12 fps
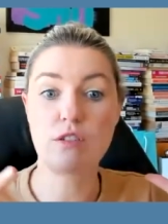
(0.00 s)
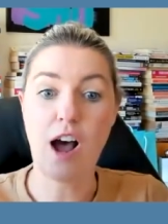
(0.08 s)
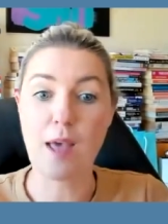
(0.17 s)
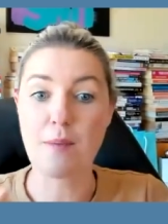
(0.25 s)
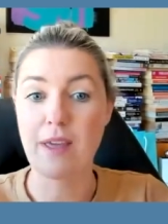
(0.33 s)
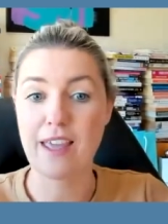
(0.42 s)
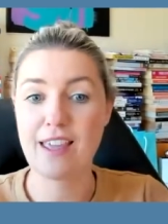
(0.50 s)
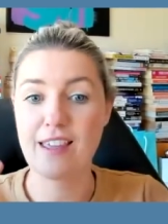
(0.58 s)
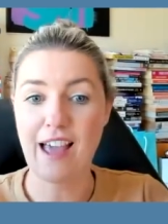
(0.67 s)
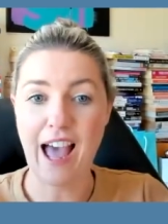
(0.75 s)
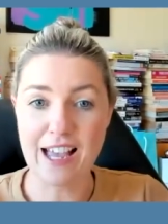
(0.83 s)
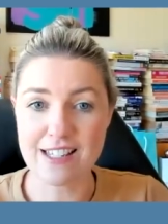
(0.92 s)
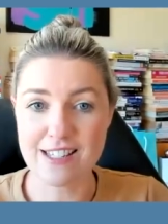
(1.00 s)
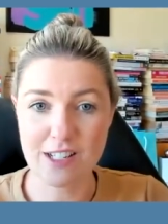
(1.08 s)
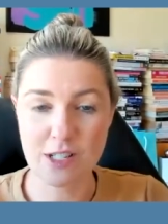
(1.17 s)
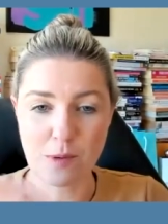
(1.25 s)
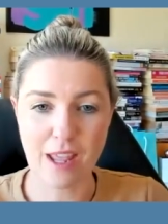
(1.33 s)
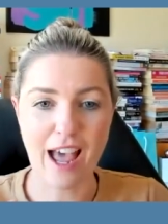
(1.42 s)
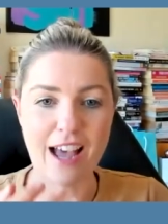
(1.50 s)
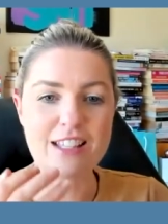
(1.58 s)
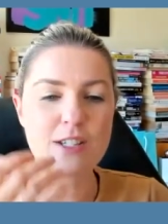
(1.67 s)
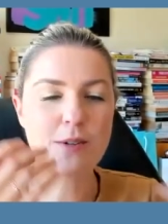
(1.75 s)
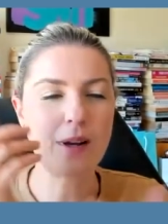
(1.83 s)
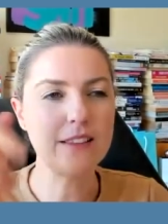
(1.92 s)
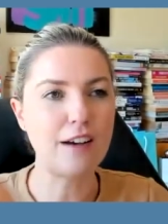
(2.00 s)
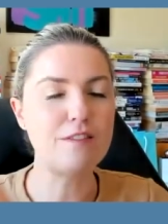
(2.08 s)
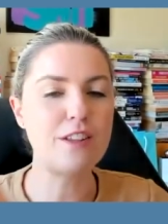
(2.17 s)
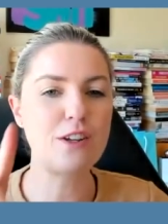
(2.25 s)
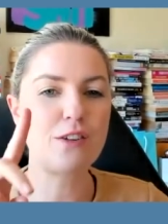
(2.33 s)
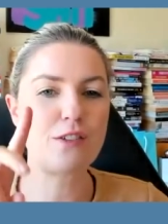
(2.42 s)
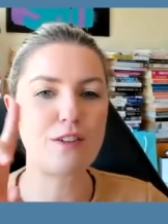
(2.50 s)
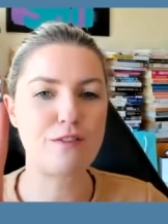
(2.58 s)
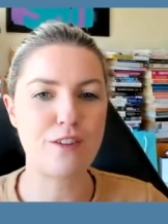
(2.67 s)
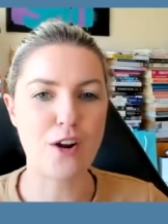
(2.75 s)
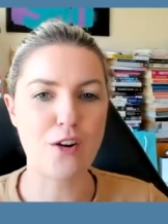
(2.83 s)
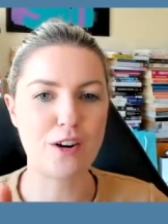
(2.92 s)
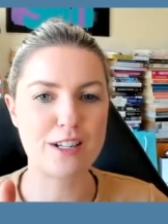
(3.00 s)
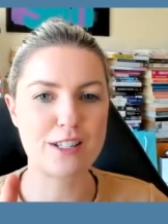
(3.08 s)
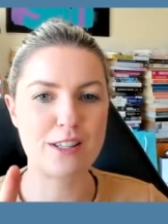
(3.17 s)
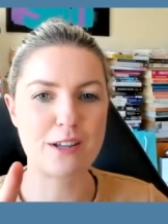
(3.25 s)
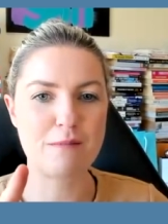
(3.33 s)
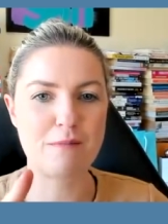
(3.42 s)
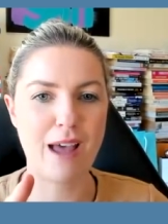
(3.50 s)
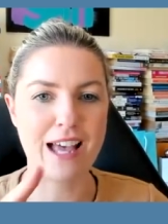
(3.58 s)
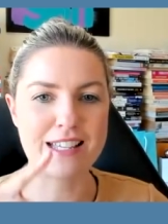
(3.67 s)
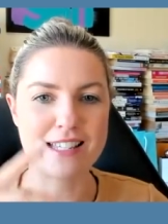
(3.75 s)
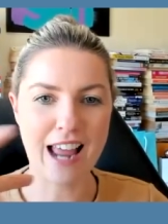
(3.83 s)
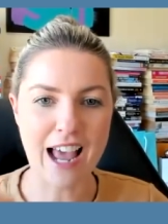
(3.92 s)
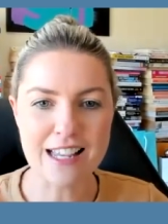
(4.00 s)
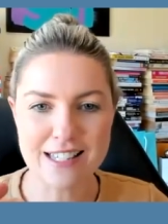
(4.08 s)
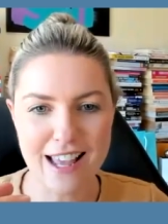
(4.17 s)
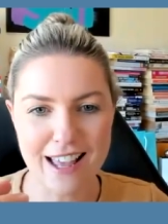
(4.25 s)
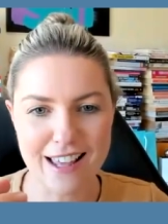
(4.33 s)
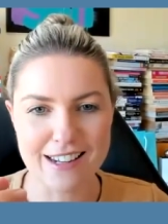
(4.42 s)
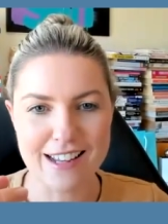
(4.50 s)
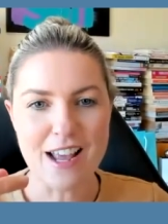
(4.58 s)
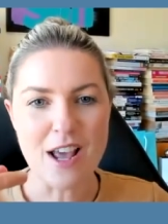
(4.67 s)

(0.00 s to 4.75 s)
IP assets we had. So I love that you're referring to them as an asset